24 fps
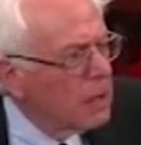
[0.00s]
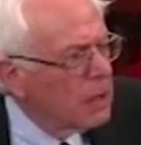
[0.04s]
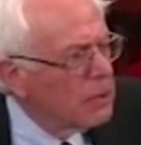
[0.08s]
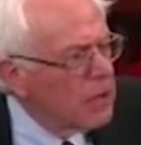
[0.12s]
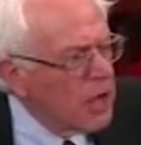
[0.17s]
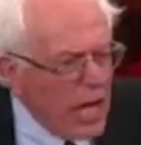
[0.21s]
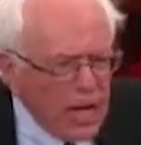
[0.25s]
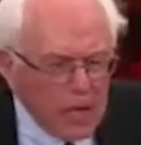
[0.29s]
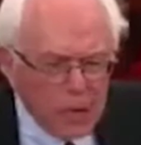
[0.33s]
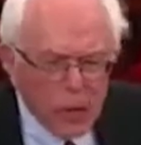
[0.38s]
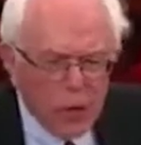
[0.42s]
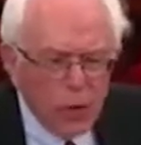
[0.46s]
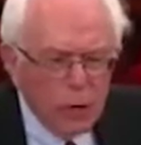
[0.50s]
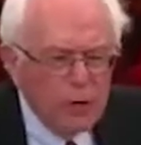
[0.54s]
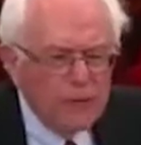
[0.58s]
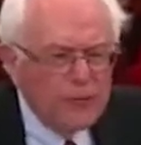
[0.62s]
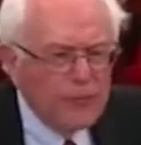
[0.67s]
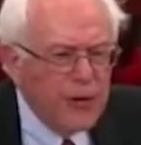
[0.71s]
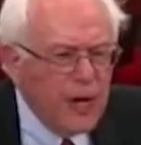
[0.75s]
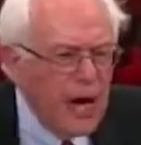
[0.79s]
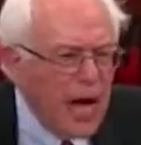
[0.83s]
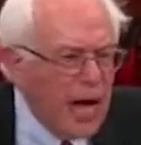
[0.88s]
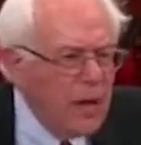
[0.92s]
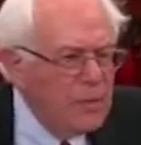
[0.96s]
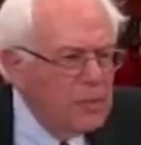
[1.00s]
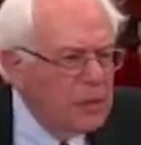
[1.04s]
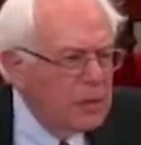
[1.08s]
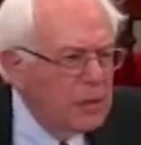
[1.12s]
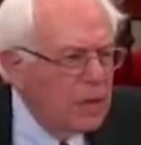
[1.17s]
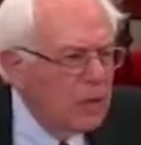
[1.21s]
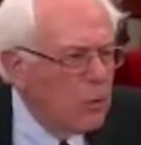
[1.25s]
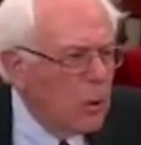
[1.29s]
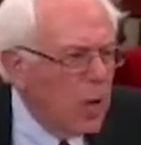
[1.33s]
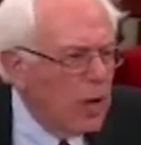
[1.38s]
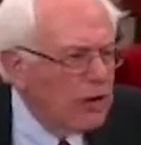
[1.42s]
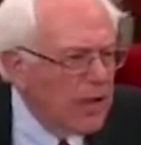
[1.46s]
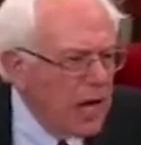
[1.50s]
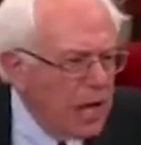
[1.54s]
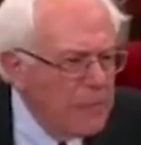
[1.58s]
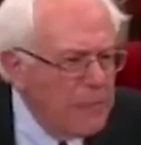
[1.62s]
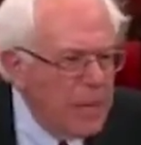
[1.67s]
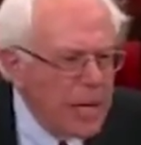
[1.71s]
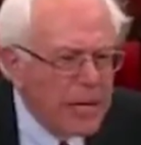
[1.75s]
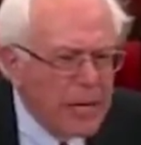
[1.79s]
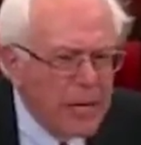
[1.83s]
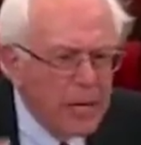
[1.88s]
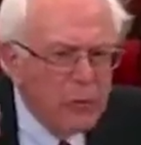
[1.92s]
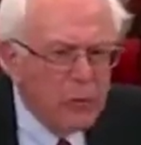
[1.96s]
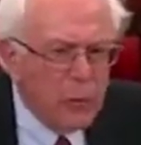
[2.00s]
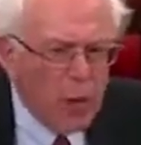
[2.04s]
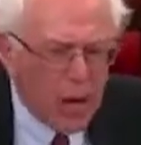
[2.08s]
They're doing phenomenally well. They're making